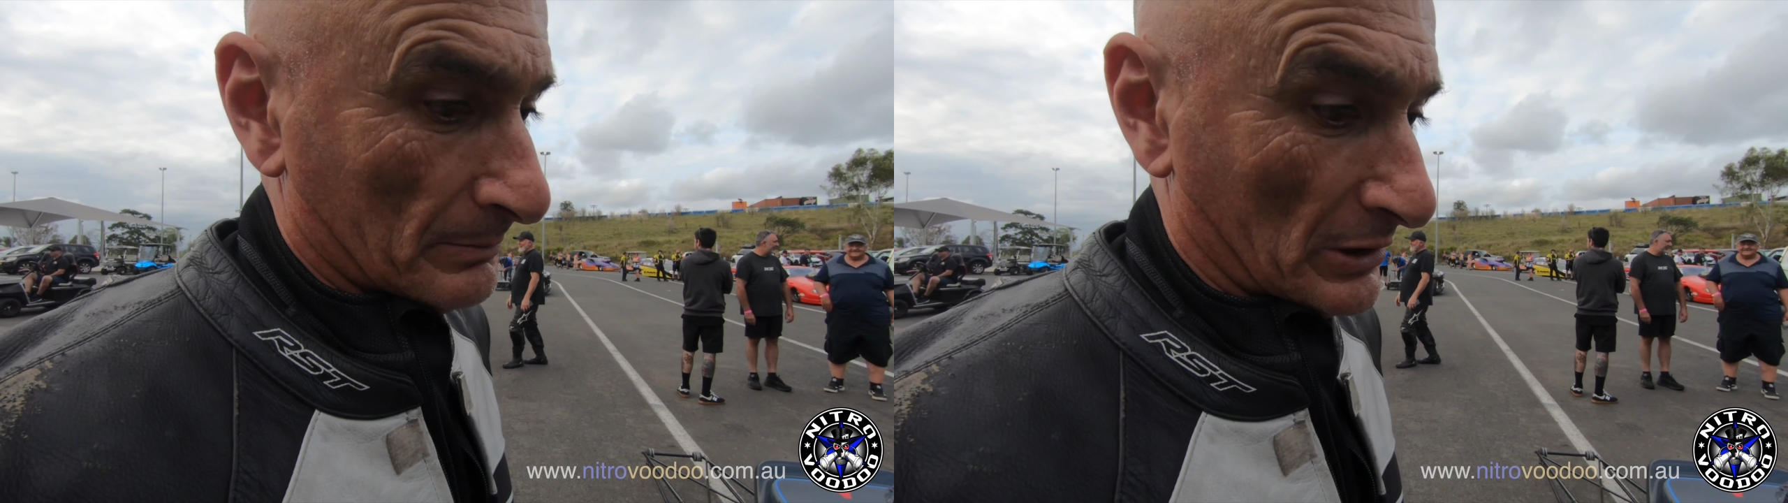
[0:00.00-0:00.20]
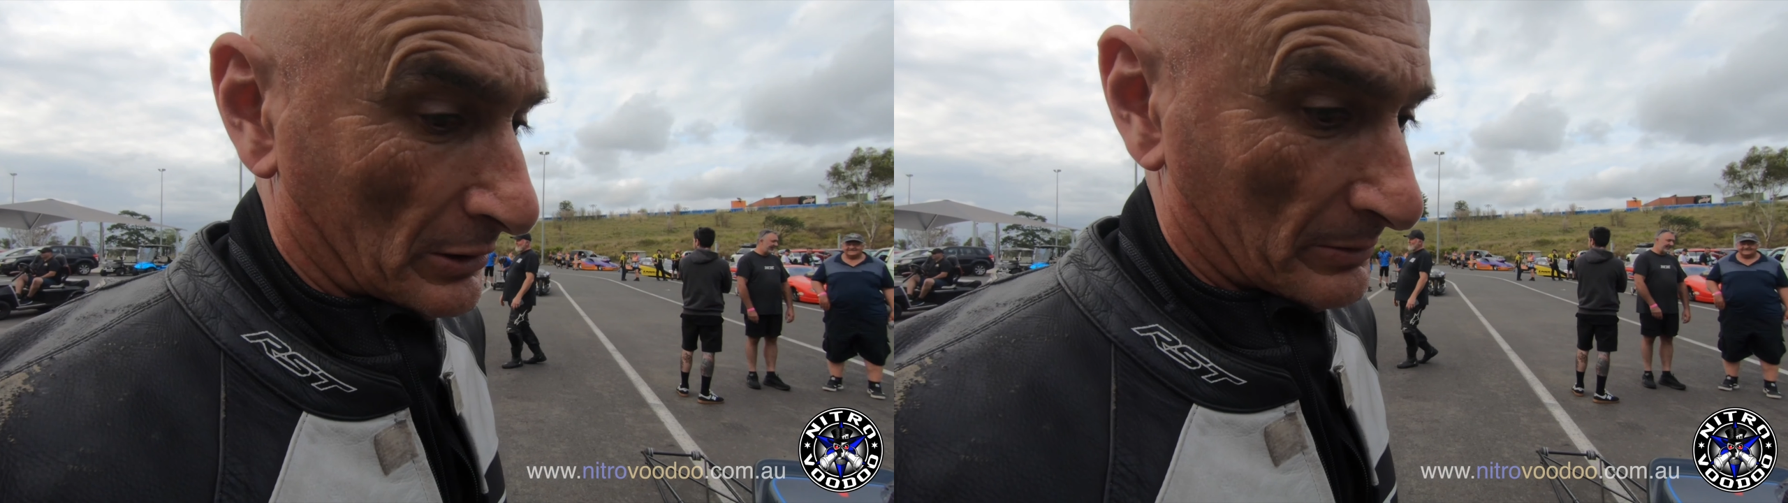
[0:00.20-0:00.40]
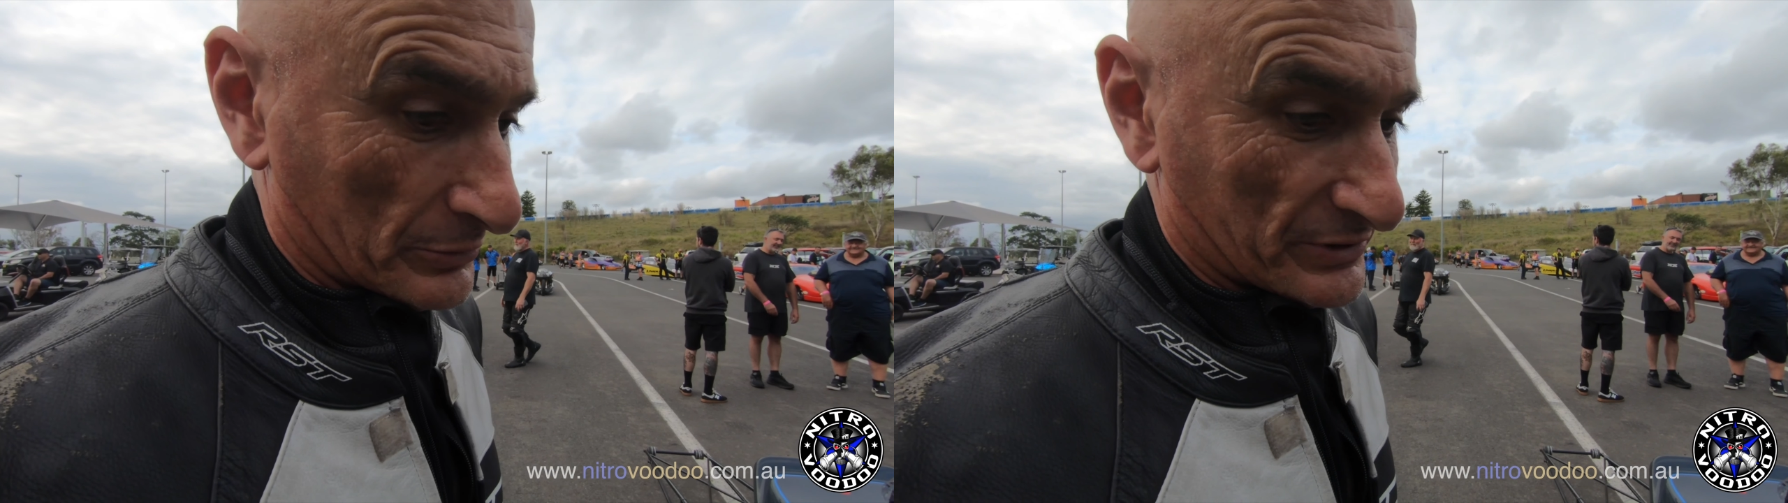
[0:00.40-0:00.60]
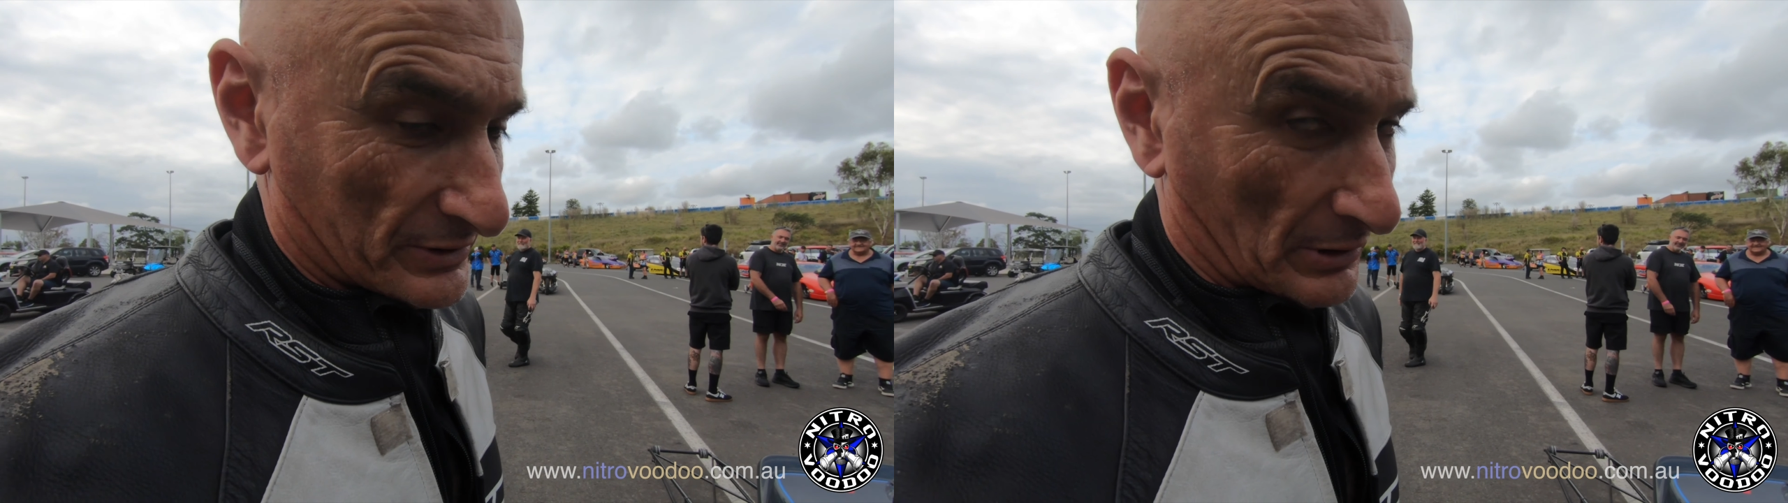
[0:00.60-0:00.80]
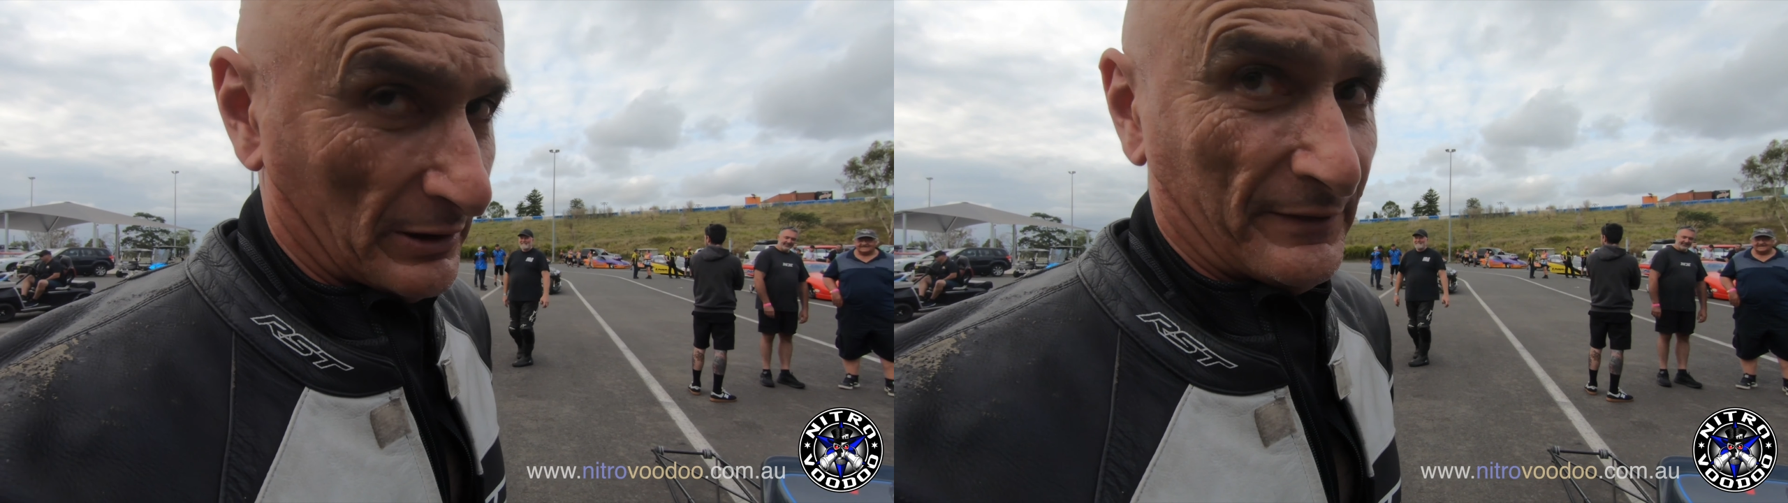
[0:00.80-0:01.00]
my higher is a
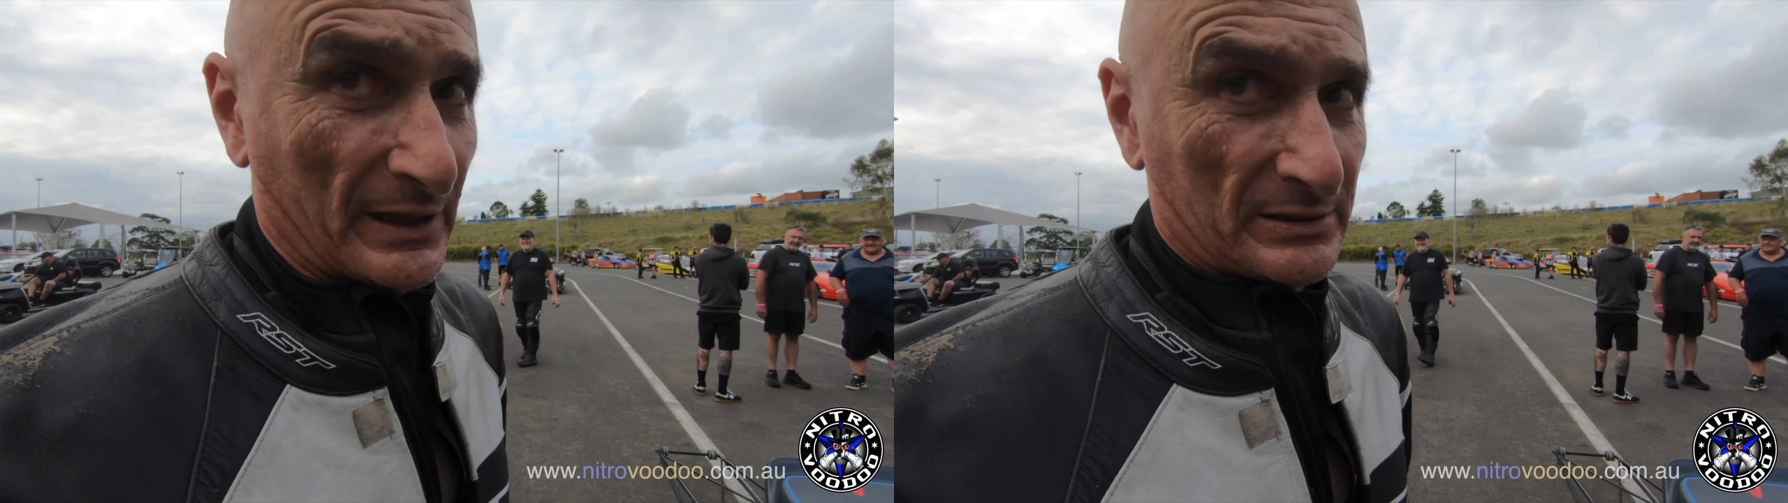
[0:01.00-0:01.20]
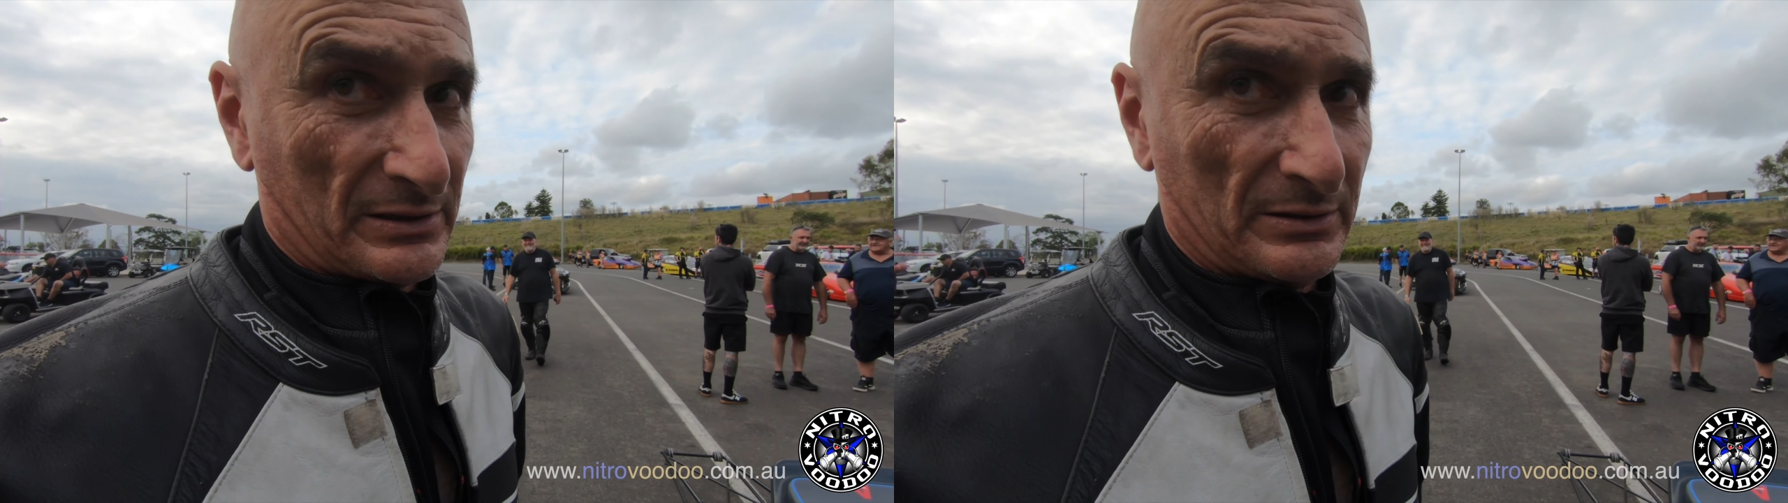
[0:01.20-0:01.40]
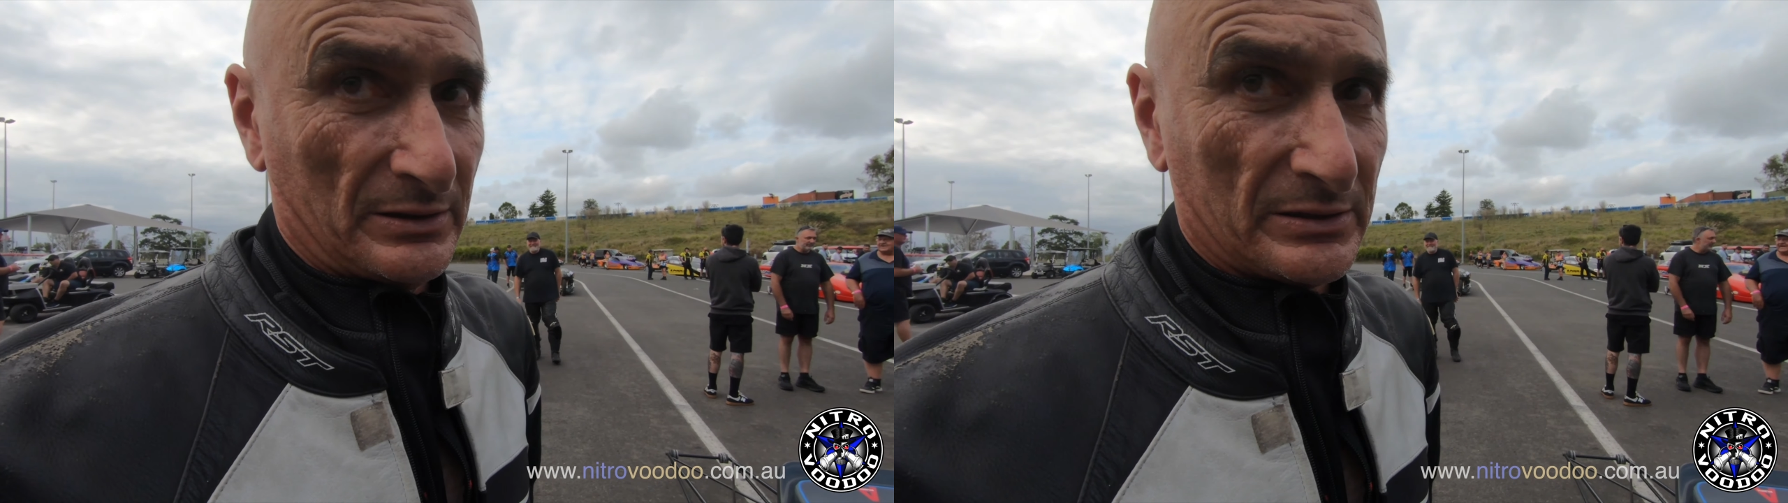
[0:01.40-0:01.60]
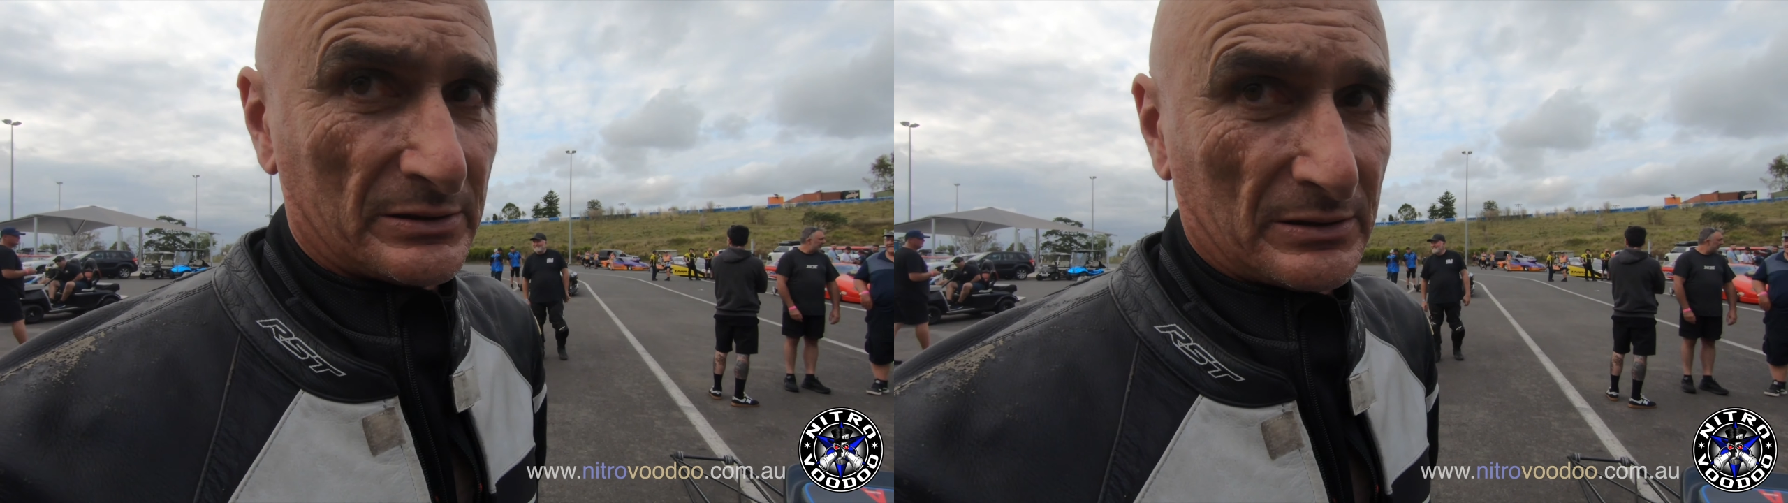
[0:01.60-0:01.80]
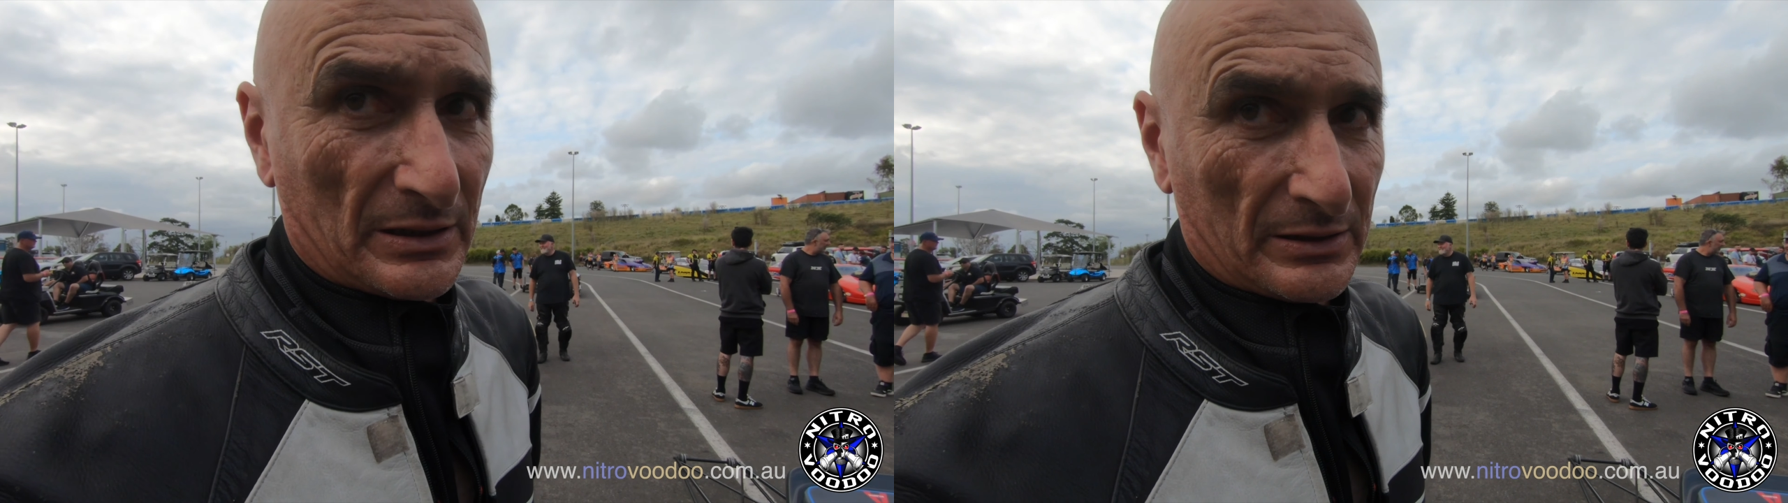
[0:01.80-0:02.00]
lot faster than
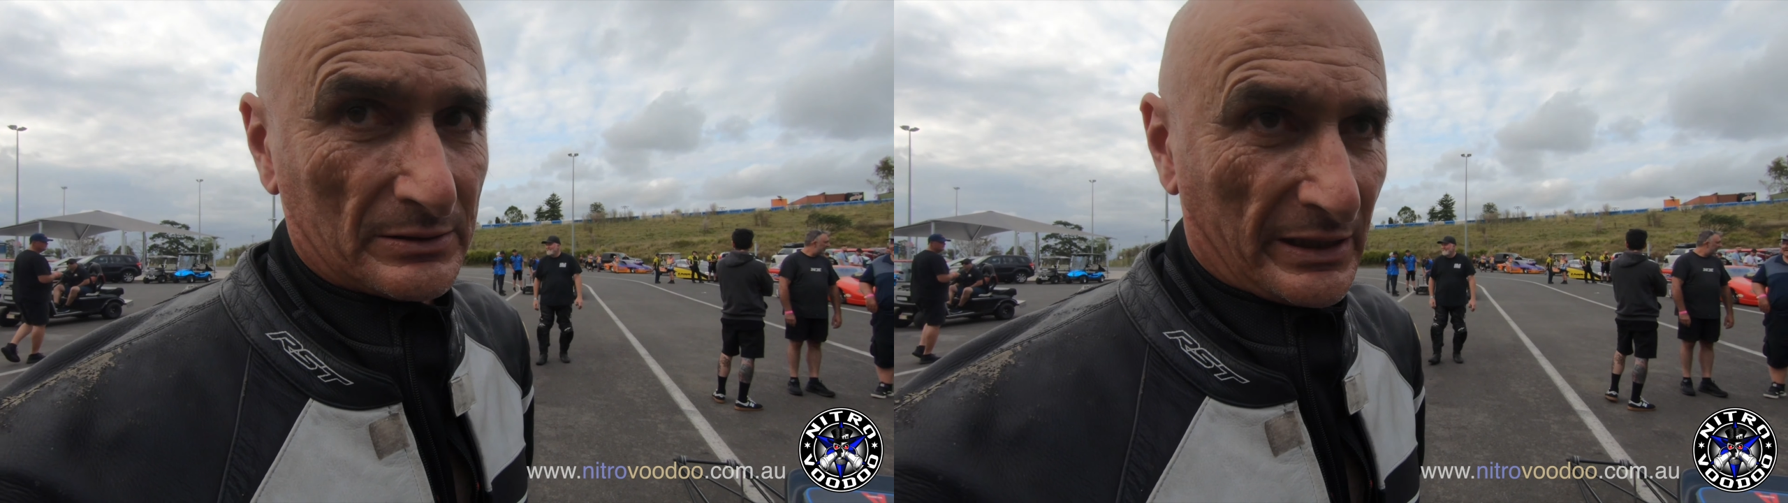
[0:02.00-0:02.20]
this. Is it?